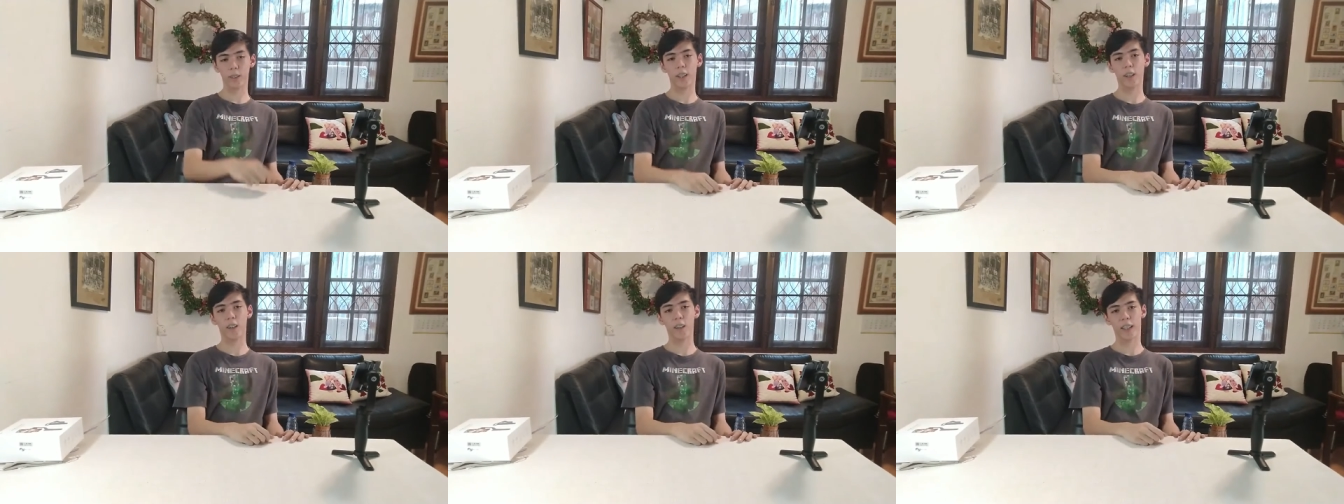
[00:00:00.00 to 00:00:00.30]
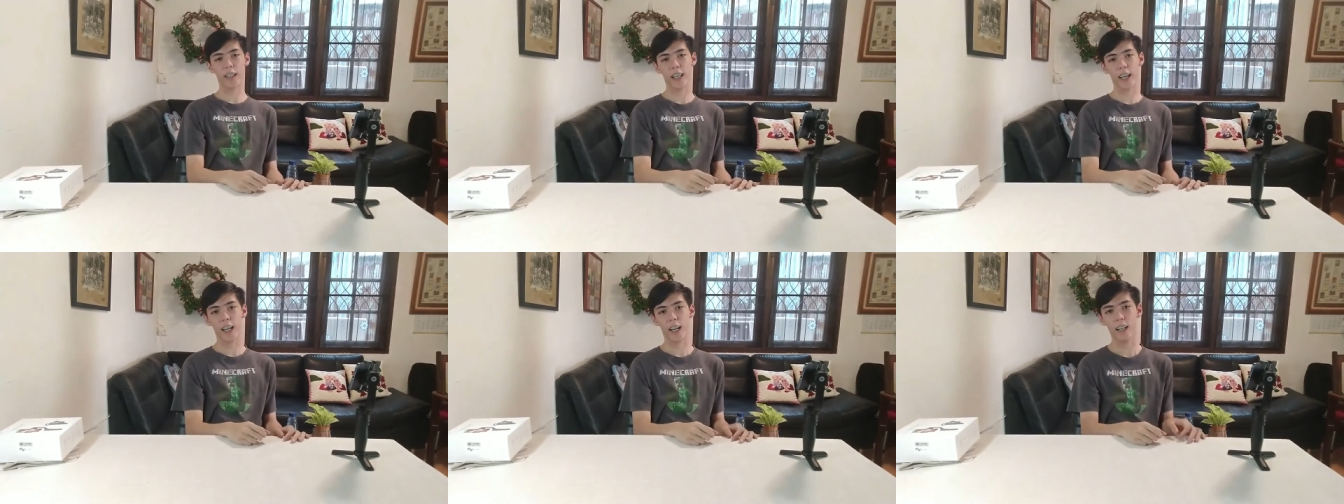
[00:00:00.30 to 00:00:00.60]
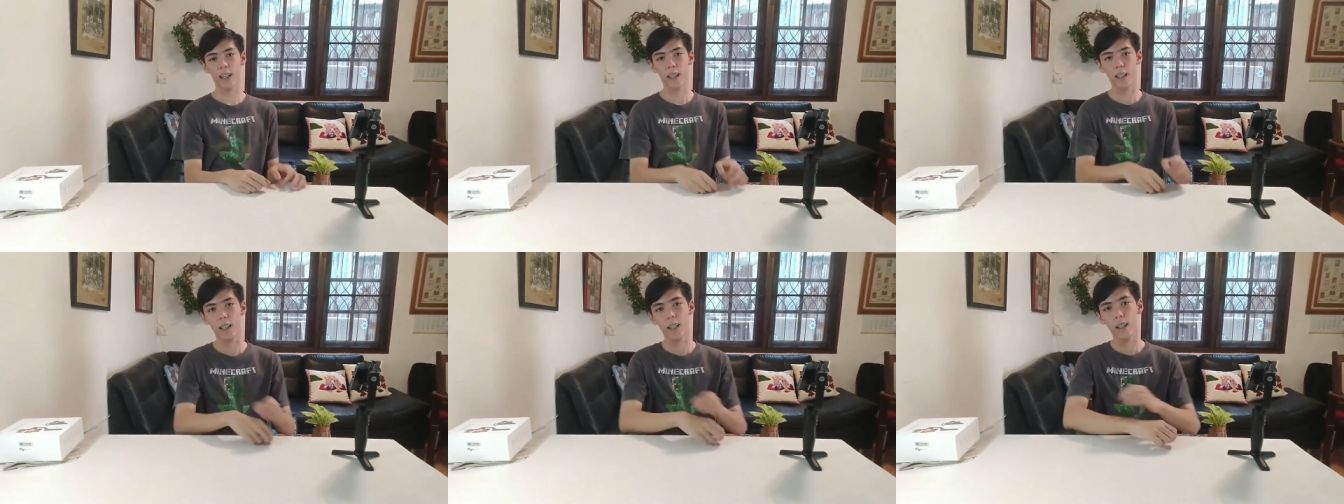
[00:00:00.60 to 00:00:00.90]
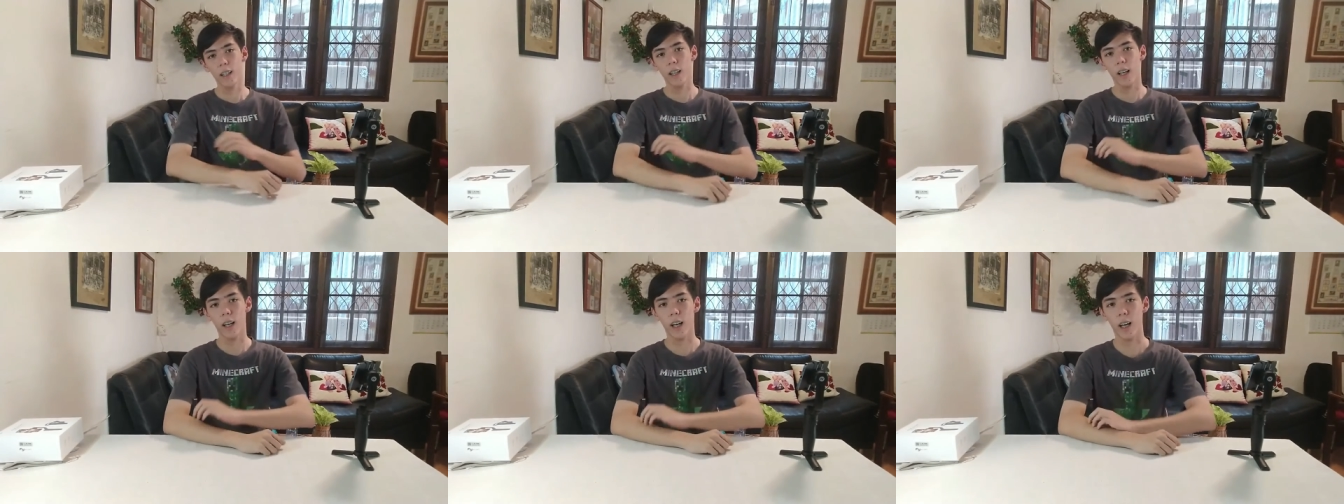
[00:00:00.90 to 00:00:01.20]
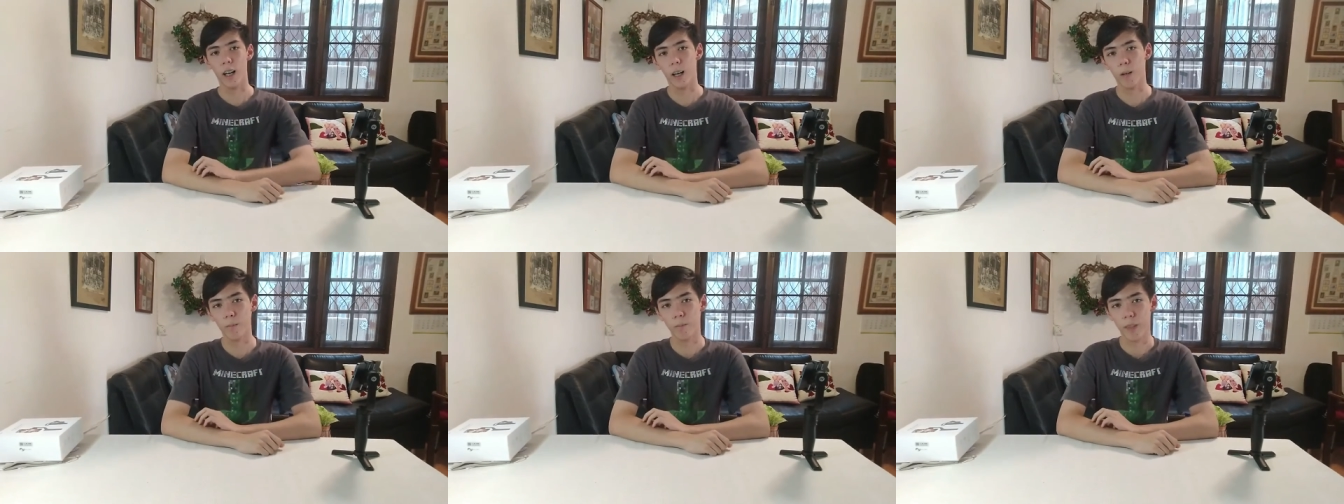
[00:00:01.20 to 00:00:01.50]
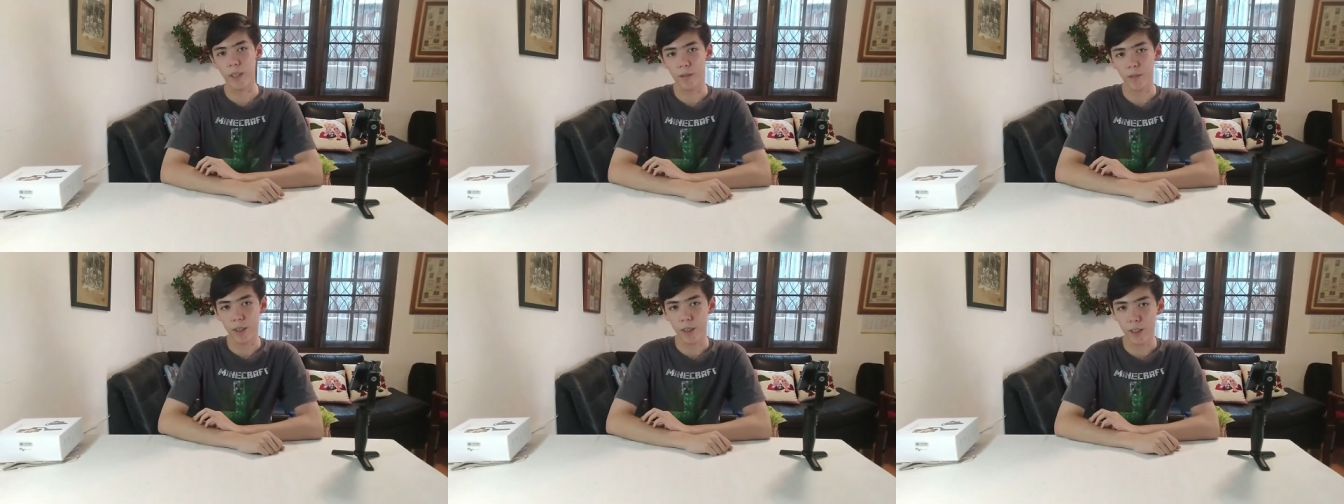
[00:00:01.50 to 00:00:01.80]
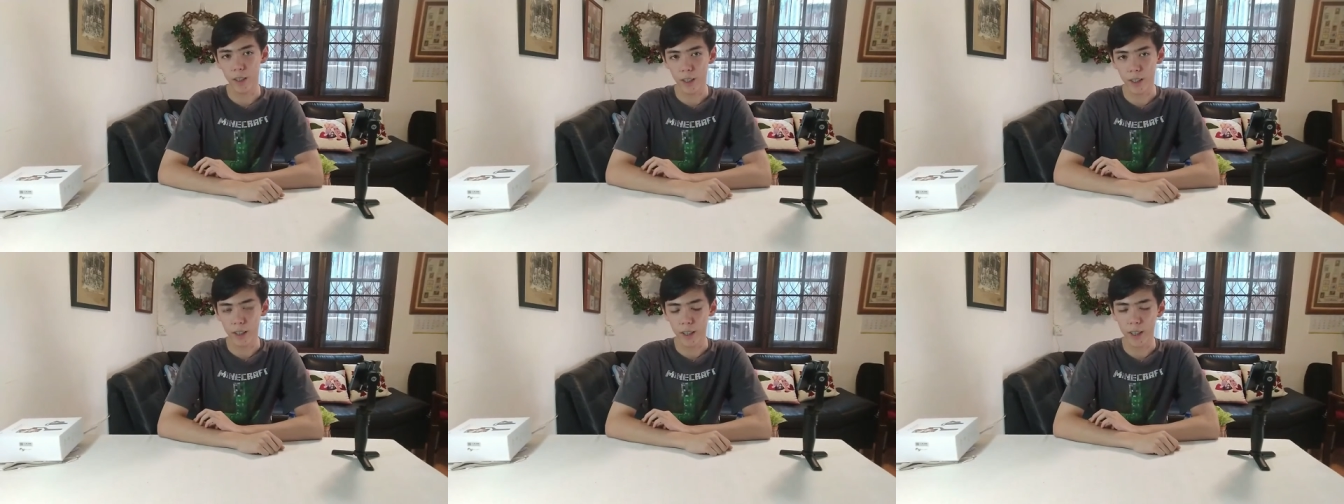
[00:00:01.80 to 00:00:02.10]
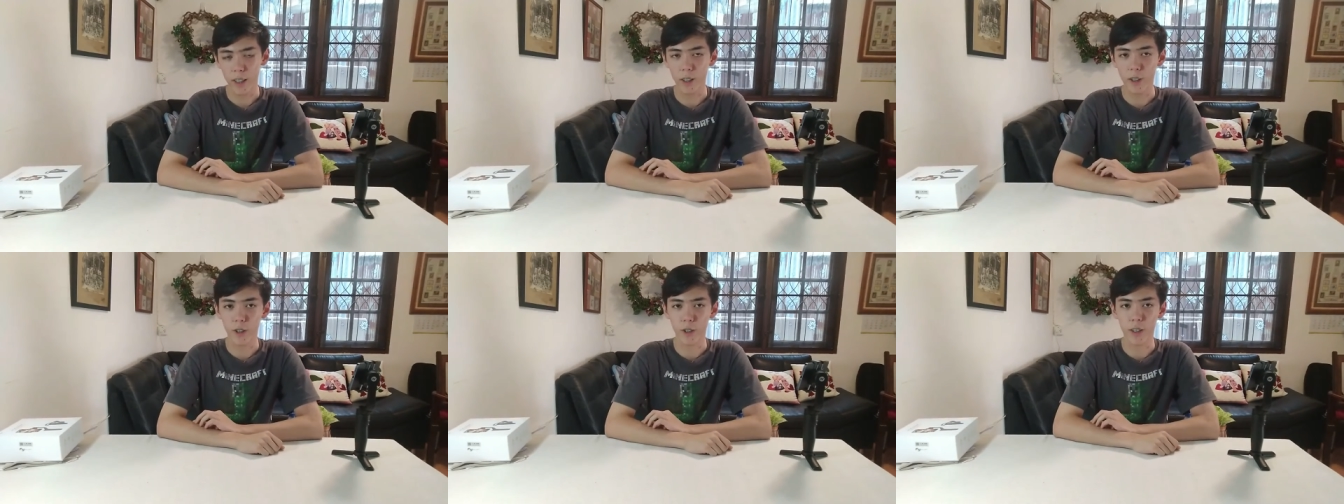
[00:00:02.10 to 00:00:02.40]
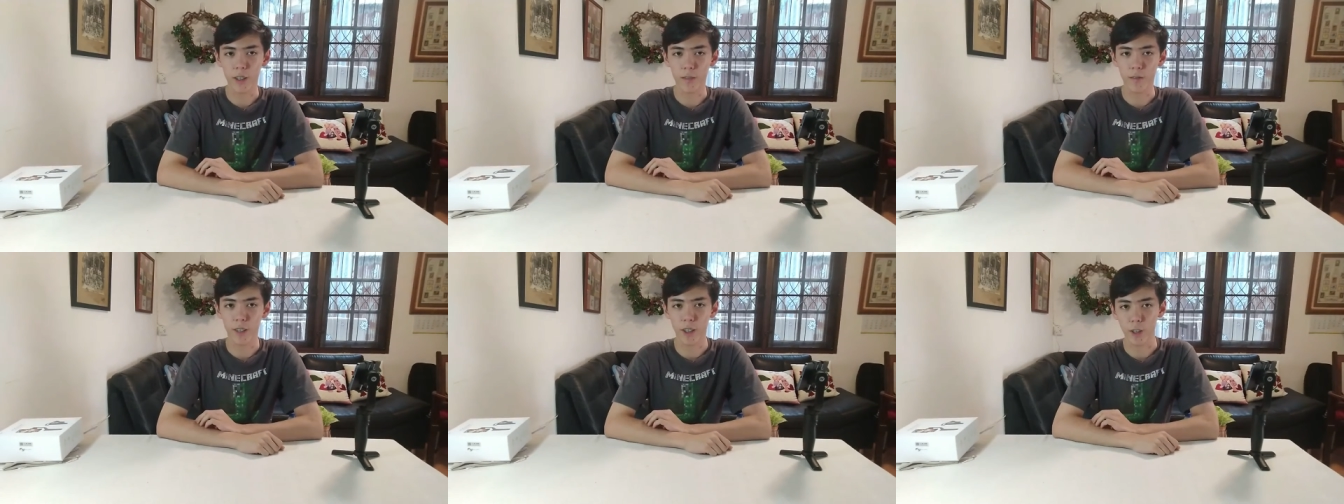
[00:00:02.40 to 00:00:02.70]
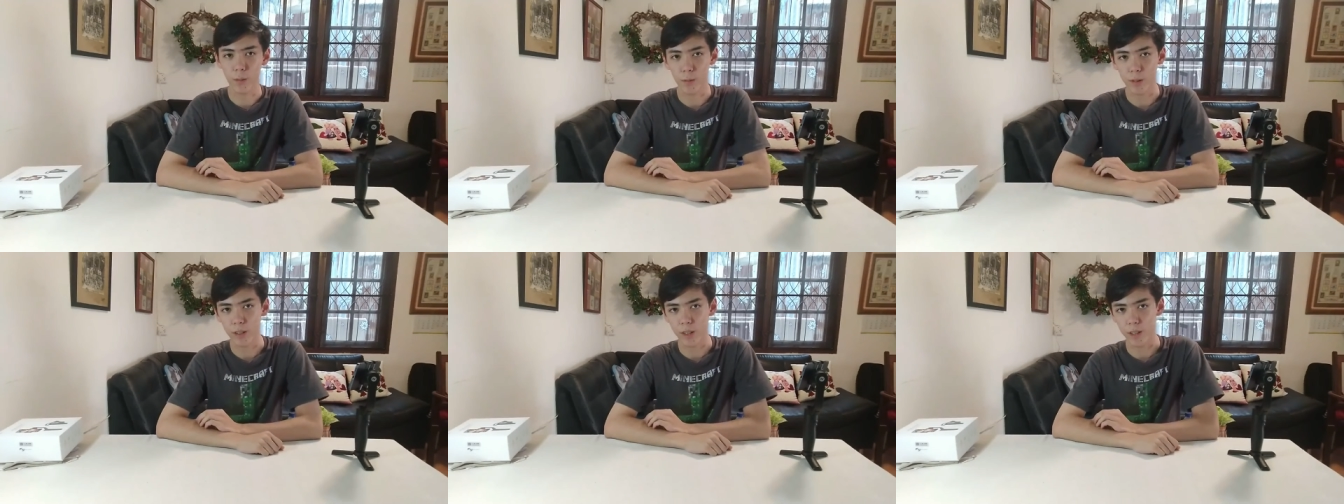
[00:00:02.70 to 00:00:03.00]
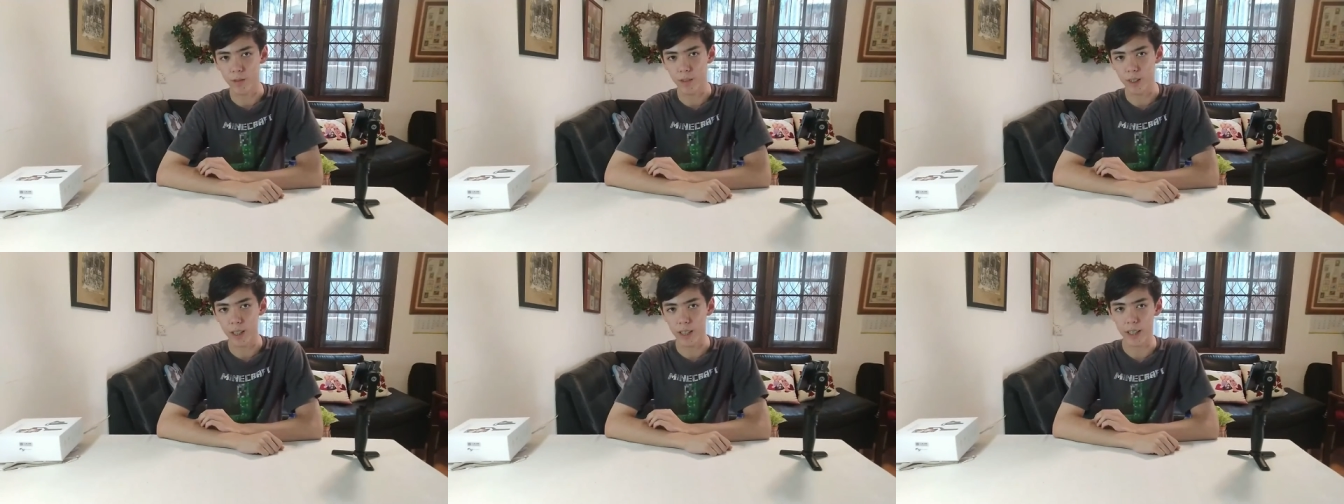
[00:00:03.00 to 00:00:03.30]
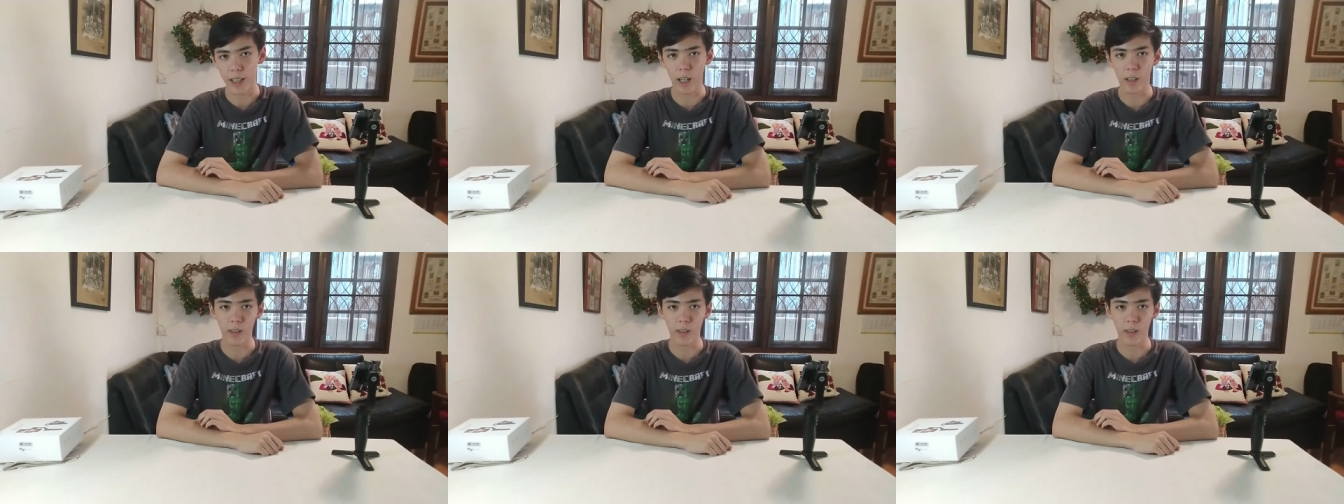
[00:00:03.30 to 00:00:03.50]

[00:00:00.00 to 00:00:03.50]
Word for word: So yeah. Um, if you did enjoy this video, please leave a like.